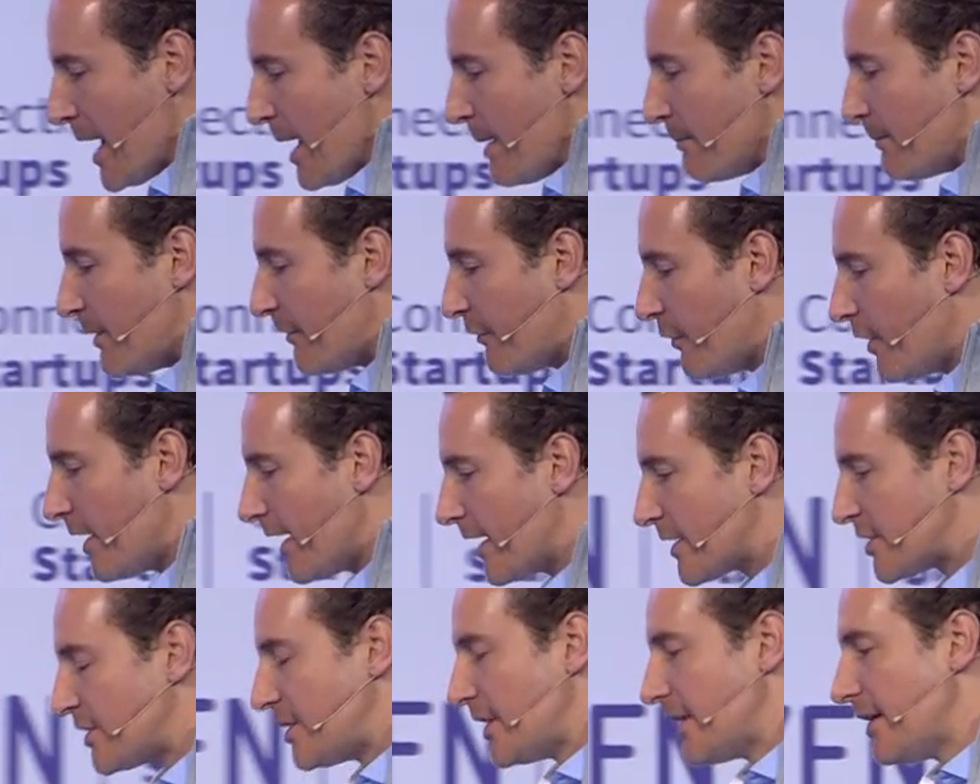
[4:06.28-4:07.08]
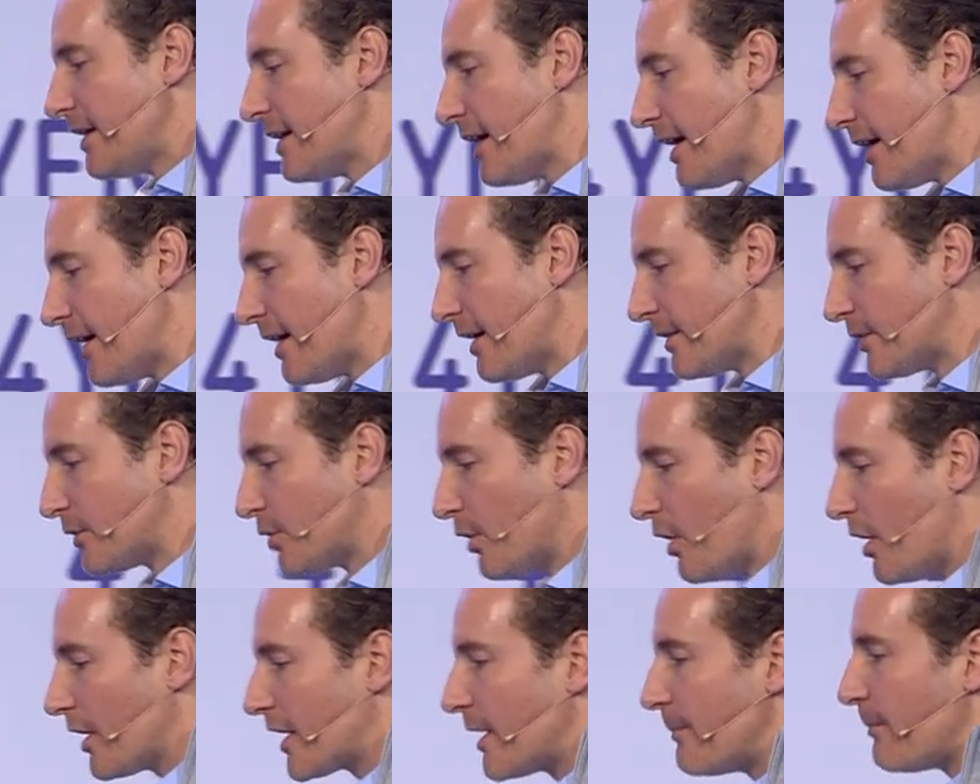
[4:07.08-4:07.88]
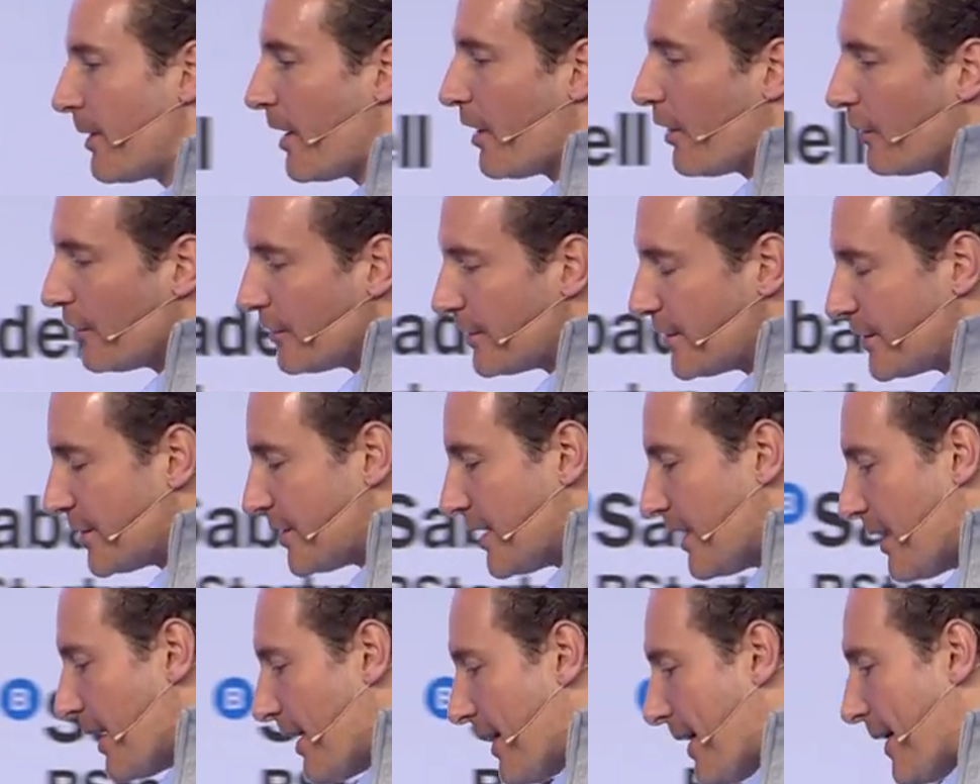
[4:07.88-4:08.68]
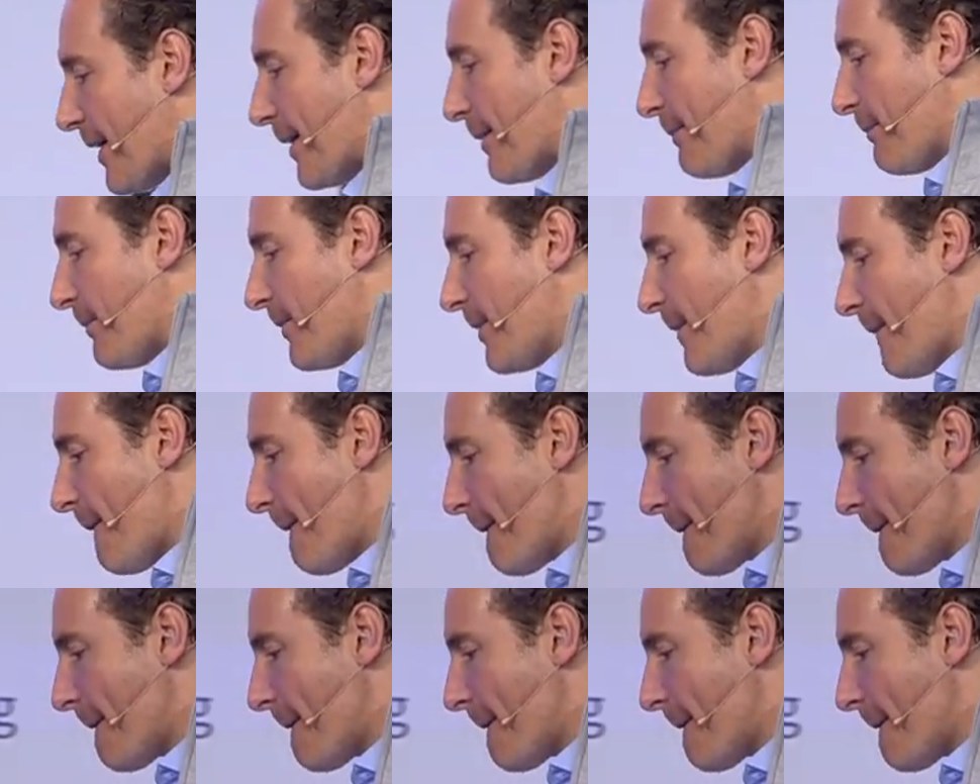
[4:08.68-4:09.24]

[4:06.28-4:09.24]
Before I actually uh, talk about um,